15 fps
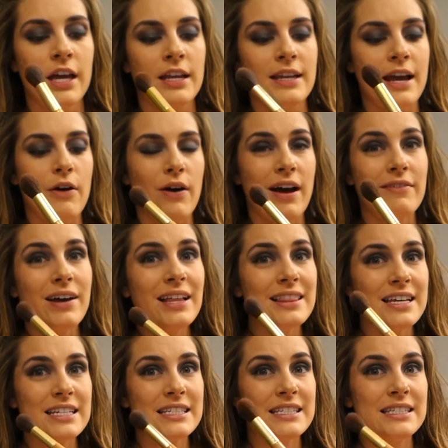Now I've had
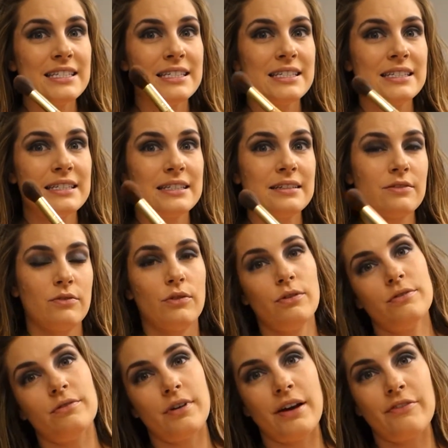this,
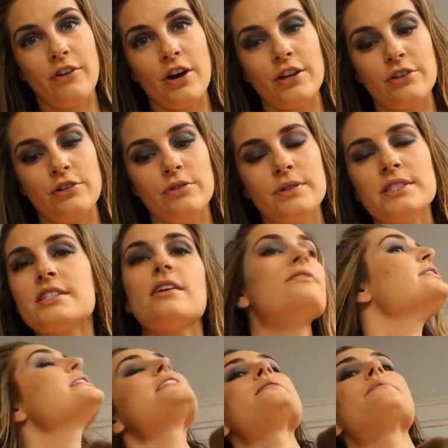well, I've gotten new ones
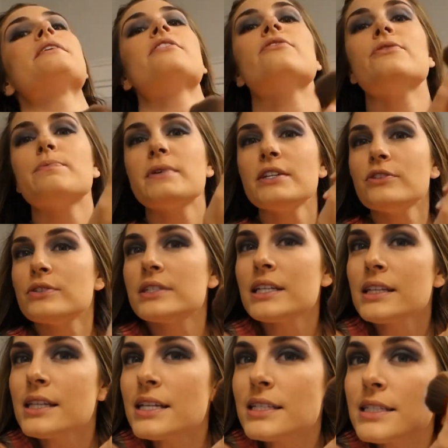obviously, but I've been
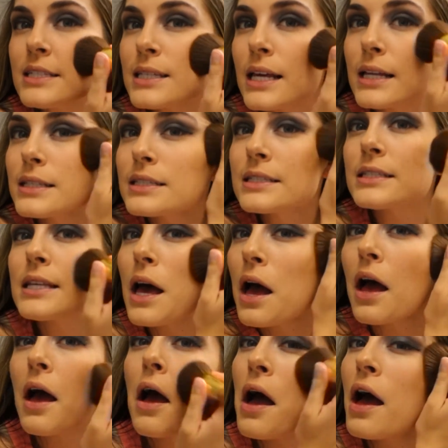using this since
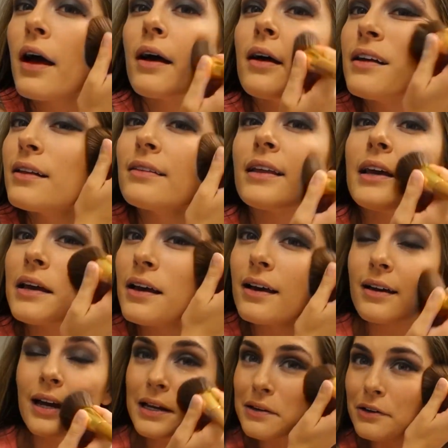like,
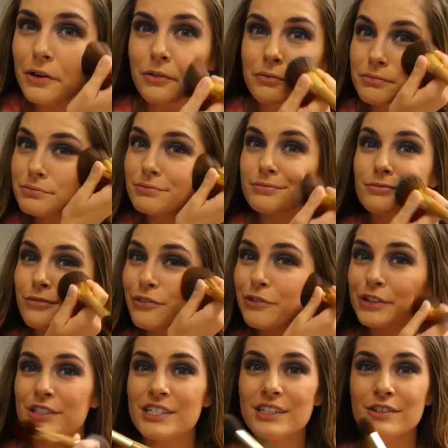I don't know,
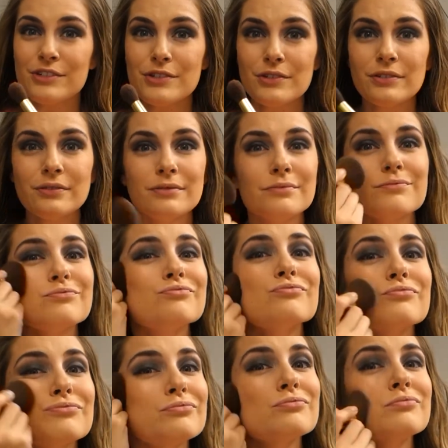14 years old,
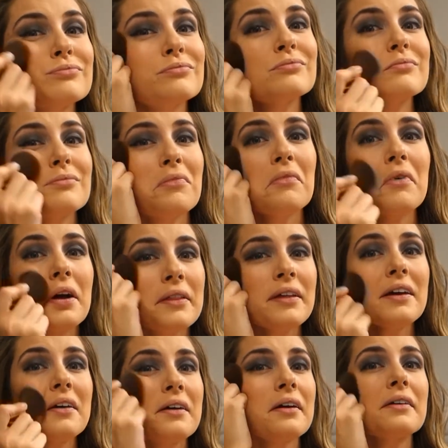I
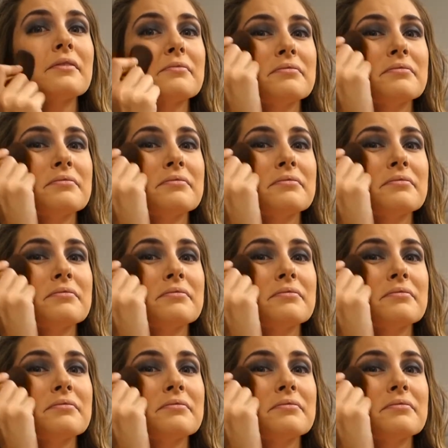think.